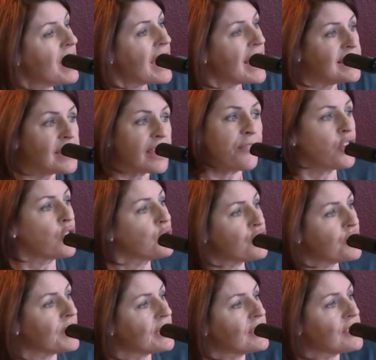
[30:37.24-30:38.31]
is if you can
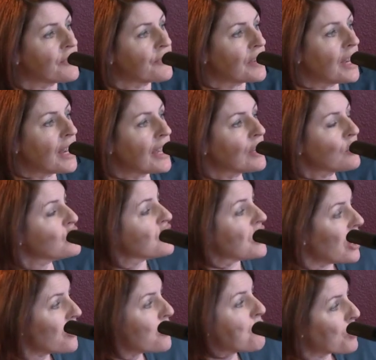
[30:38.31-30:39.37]
do it in a different language. The
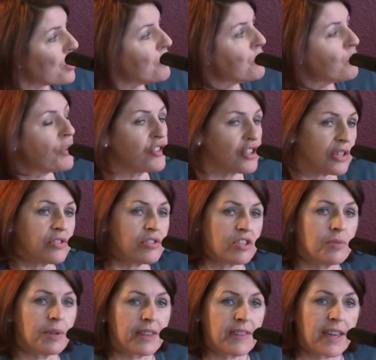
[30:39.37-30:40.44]
other problem with just
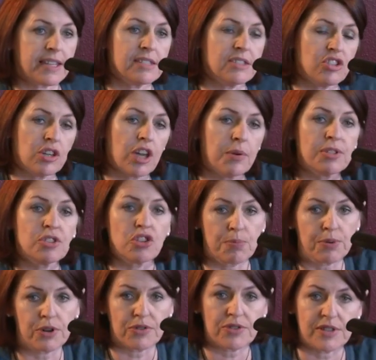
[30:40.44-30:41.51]
doing that is you go into the
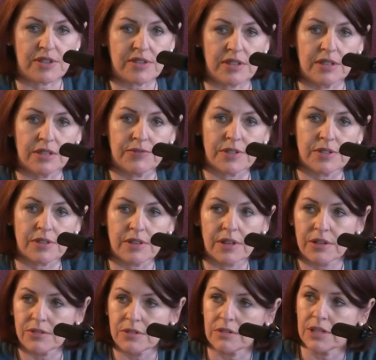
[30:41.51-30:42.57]
proxy servers, and
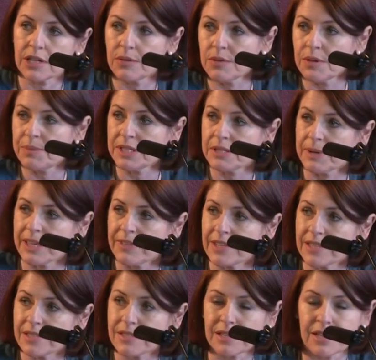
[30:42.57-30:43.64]
those of you know a bit about the
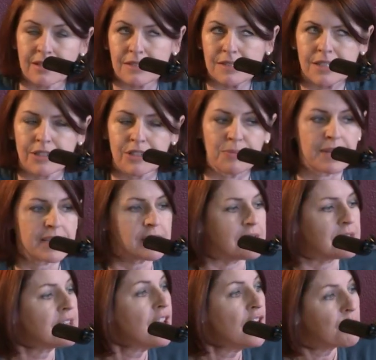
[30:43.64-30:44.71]
internet, and I don't know
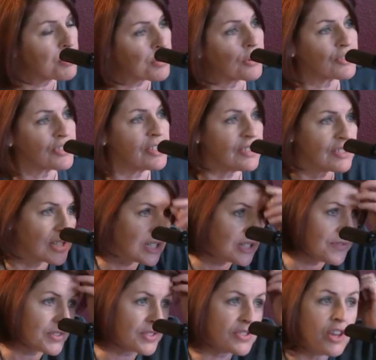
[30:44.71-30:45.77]
masses, proxy
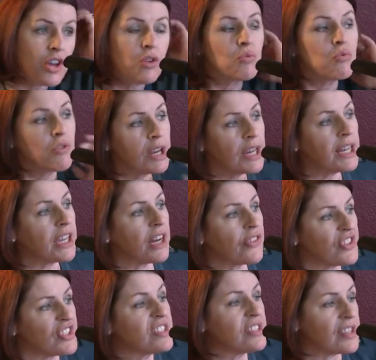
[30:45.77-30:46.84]
servers really are
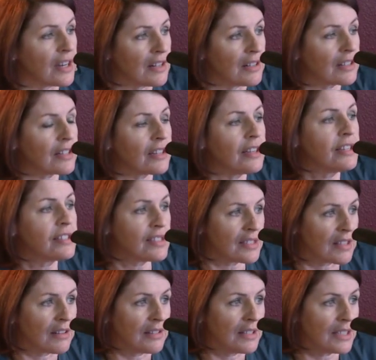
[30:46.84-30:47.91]
the dark
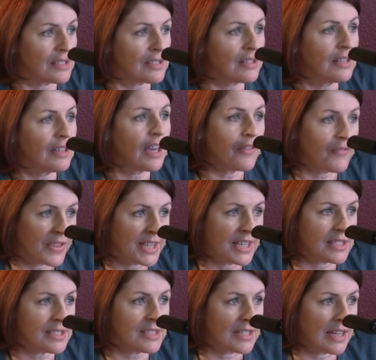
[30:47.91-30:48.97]
side of the
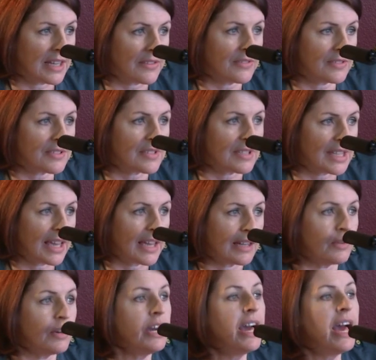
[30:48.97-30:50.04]
internet
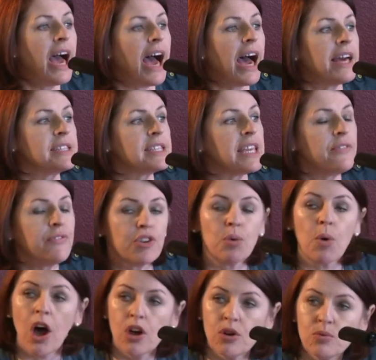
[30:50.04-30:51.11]
now. And if
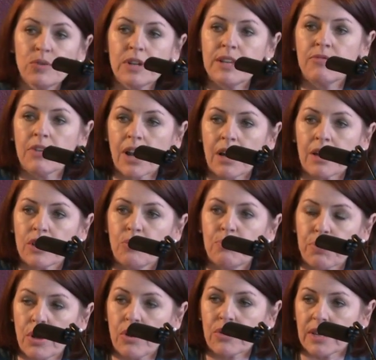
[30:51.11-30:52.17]
you only rely on
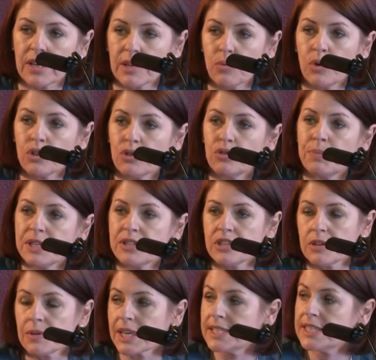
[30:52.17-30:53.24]
blocking, what you'll be
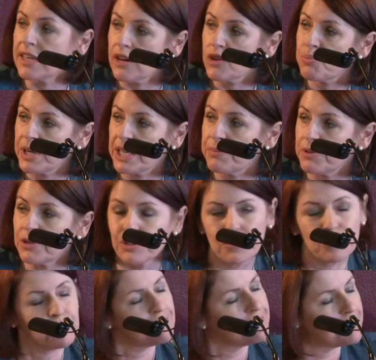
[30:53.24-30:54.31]
doing is young people who
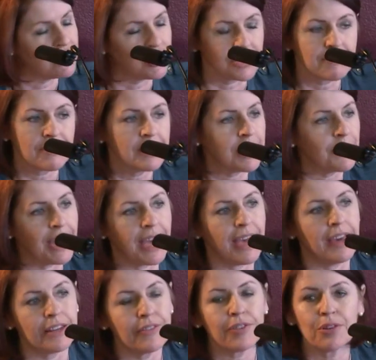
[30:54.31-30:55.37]
generally know a
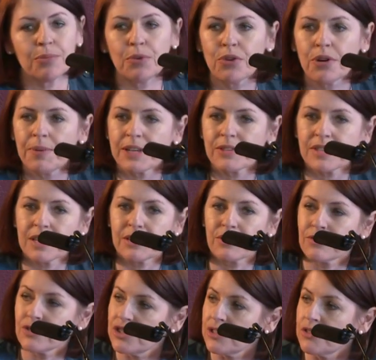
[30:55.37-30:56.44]
hell of a lot more about
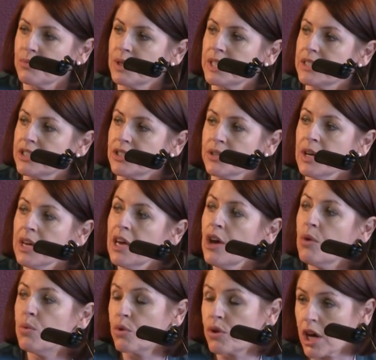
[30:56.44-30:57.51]
technology than we do,
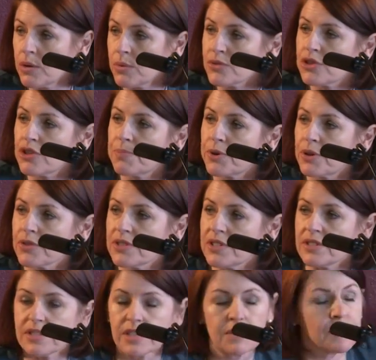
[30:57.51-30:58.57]
will go onto the proxy
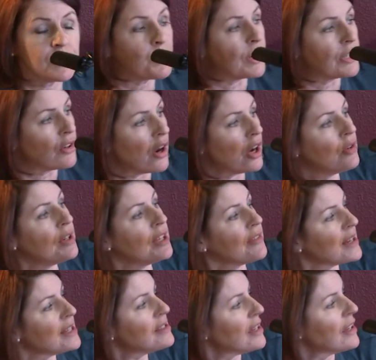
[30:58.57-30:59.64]
service where not only are
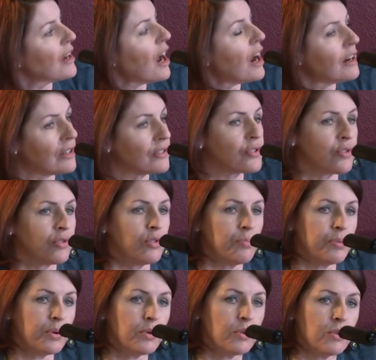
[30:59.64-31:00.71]
they seeing hardcore
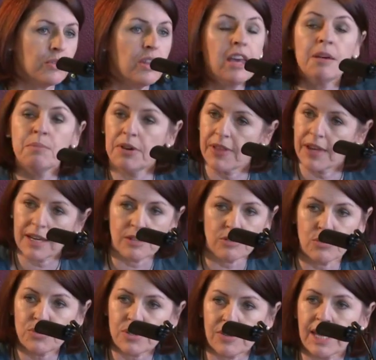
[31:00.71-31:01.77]
porn, but they can
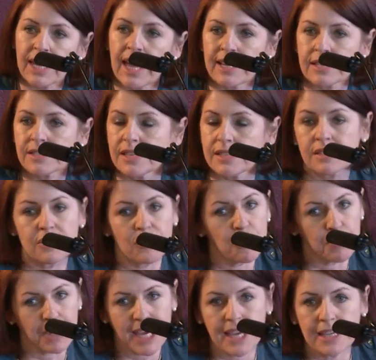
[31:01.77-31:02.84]
also get access to the
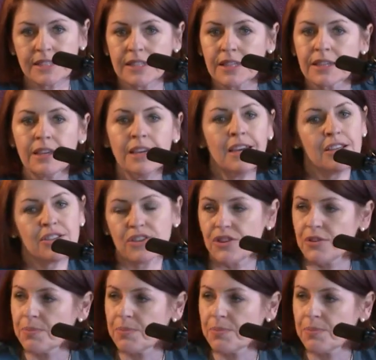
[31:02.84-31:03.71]
beheading, to